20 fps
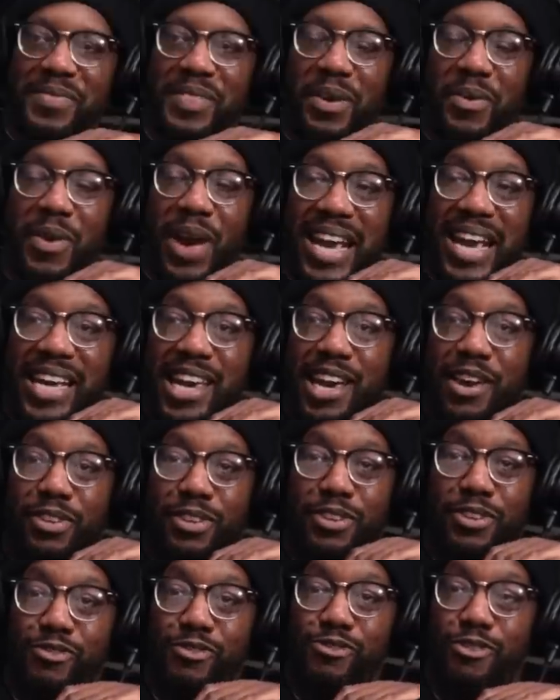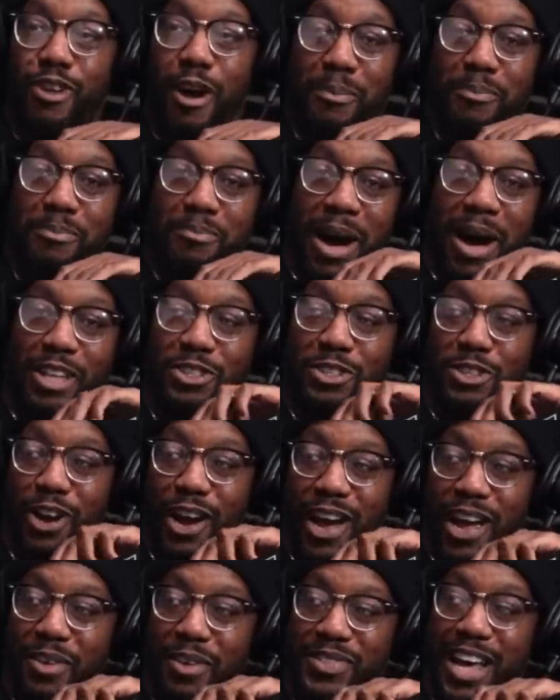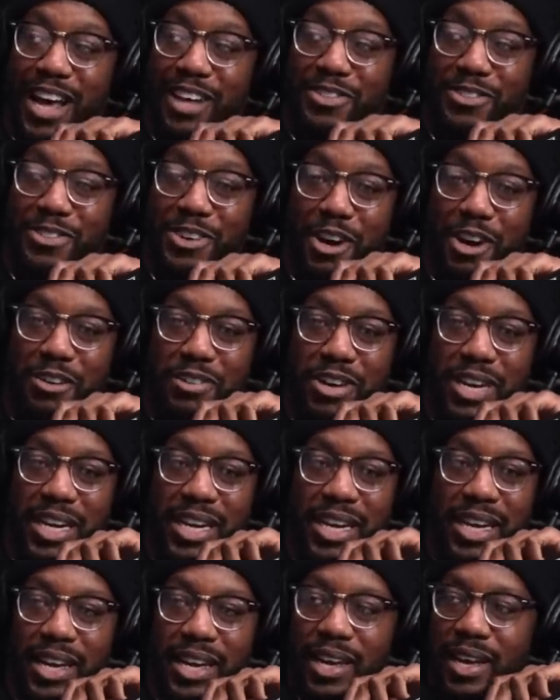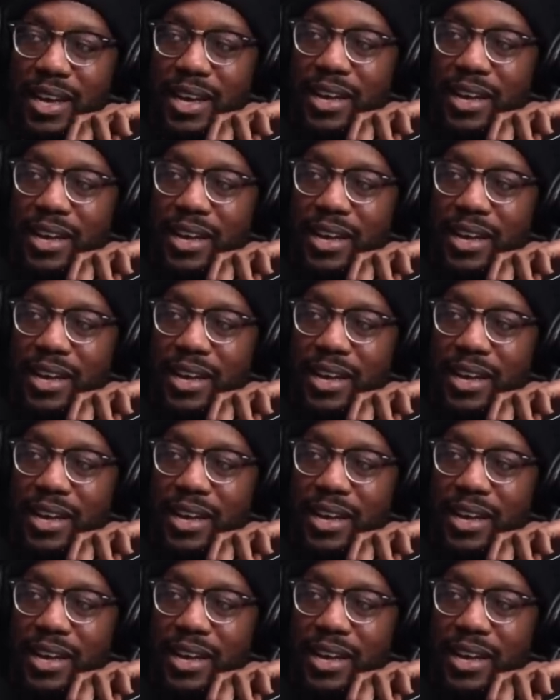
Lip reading: The way Keith robbed my joy of that story.